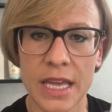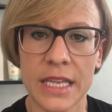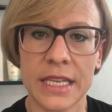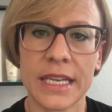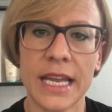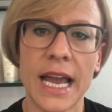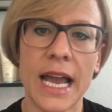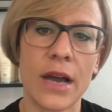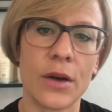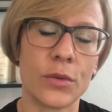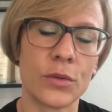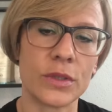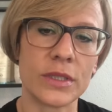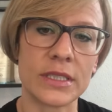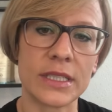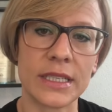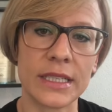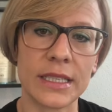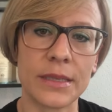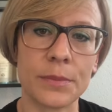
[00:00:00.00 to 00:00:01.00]
Now,
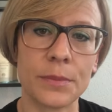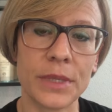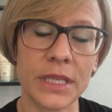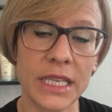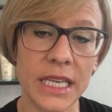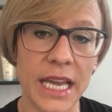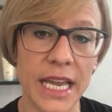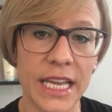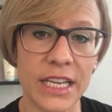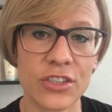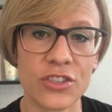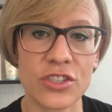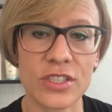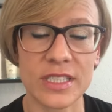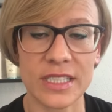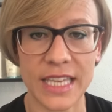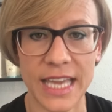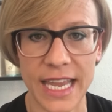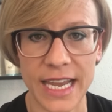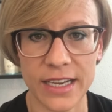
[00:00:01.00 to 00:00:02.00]
the pH
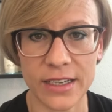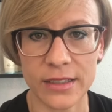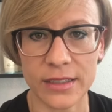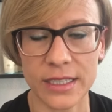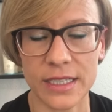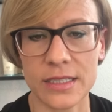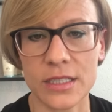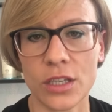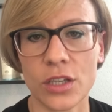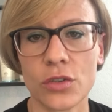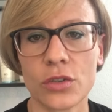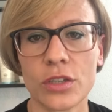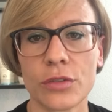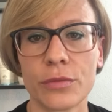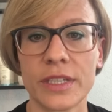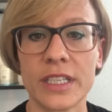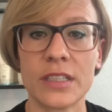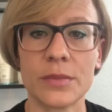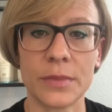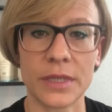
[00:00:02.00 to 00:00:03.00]
scale is a
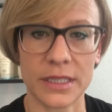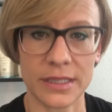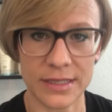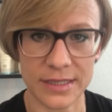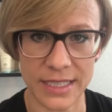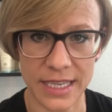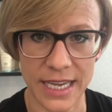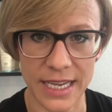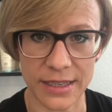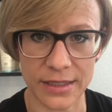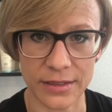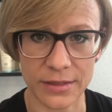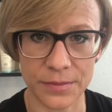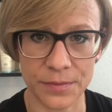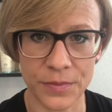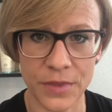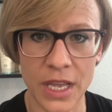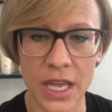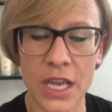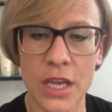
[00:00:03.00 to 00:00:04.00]
logarithmic scale,
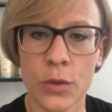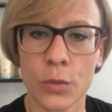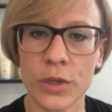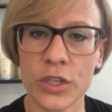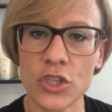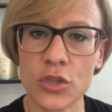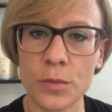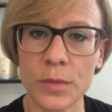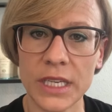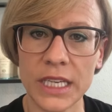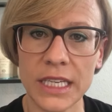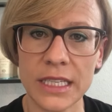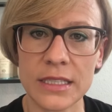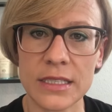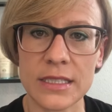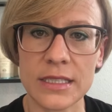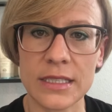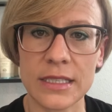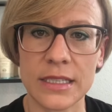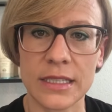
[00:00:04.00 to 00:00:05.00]
which
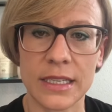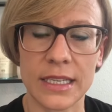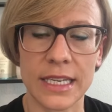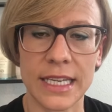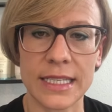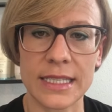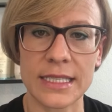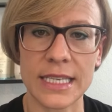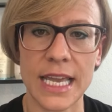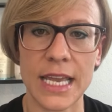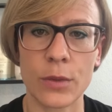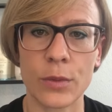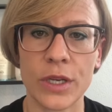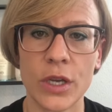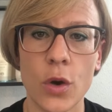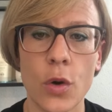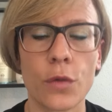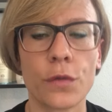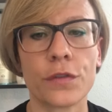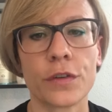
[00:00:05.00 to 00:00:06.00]
means, let's say we
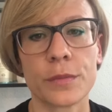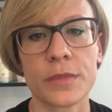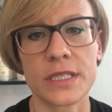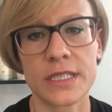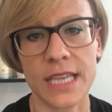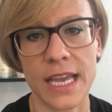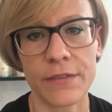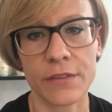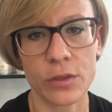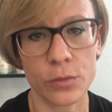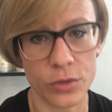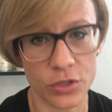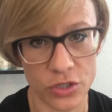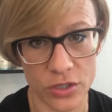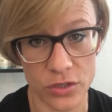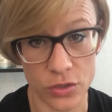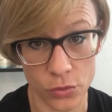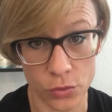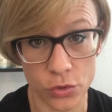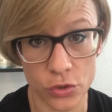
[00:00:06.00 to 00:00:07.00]
go from 7, which
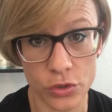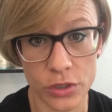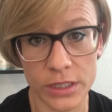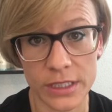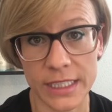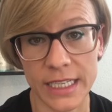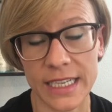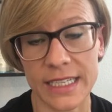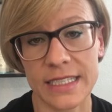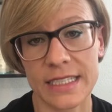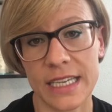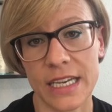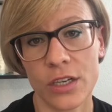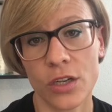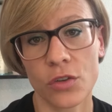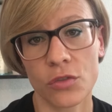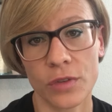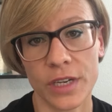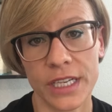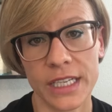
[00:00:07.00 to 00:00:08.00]
is neutral that I said
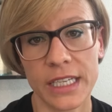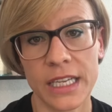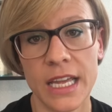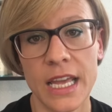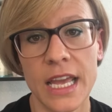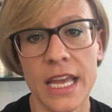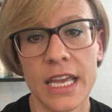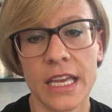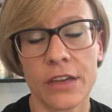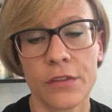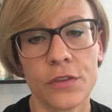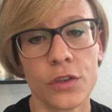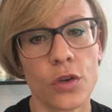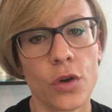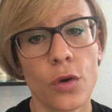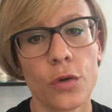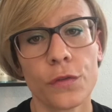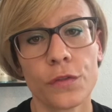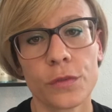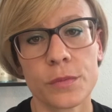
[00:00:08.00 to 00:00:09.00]
already, if you
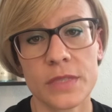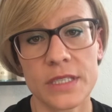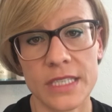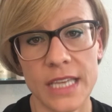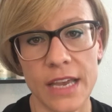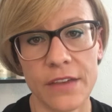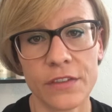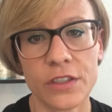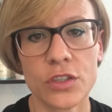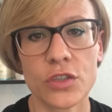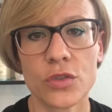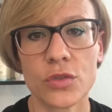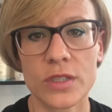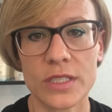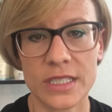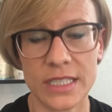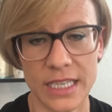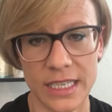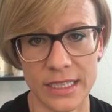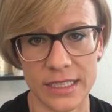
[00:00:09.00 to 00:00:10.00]
go from 7 to
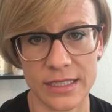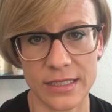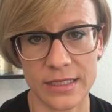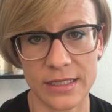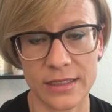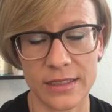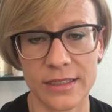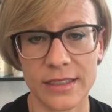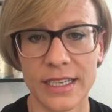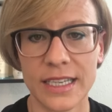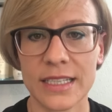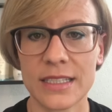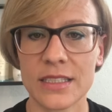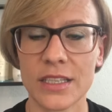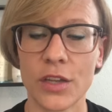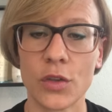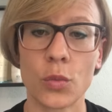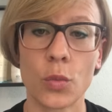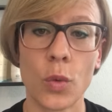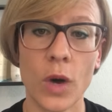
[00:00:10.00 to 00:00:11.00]
6, it's
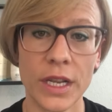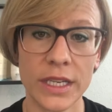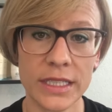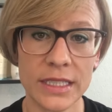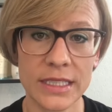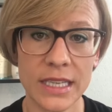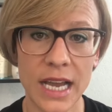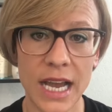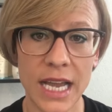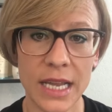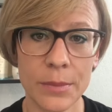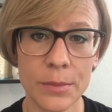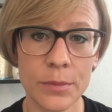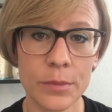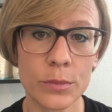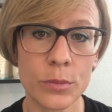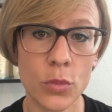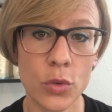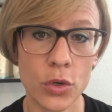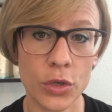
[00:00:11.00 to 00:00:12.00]
not one time
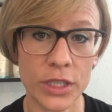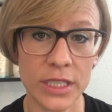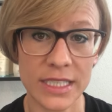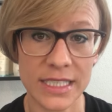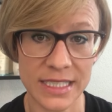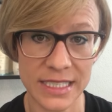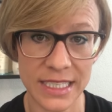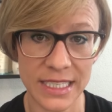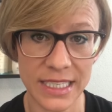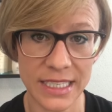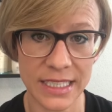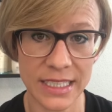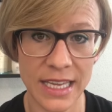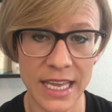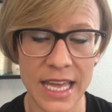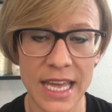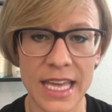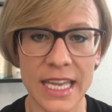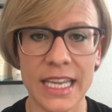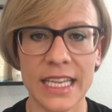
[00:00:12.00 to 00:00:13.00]
more acidic,
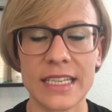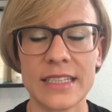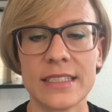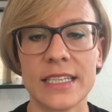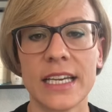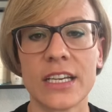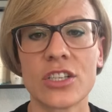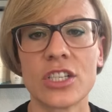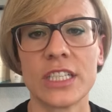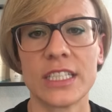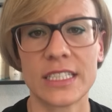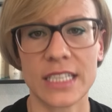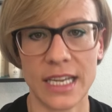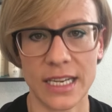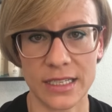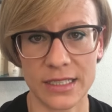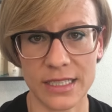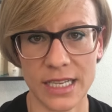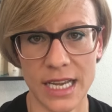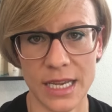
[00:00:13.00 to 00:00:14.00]
it is actually
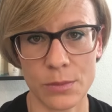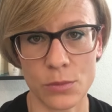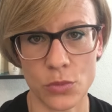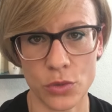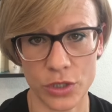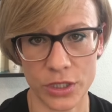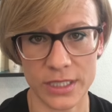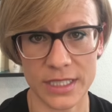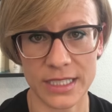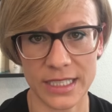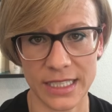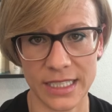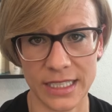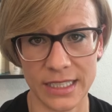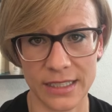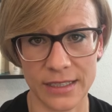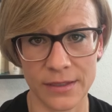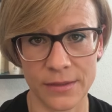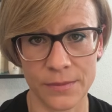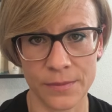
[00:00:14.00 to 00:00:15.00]
10 times more
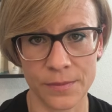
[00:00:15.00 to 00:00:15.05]
acidic.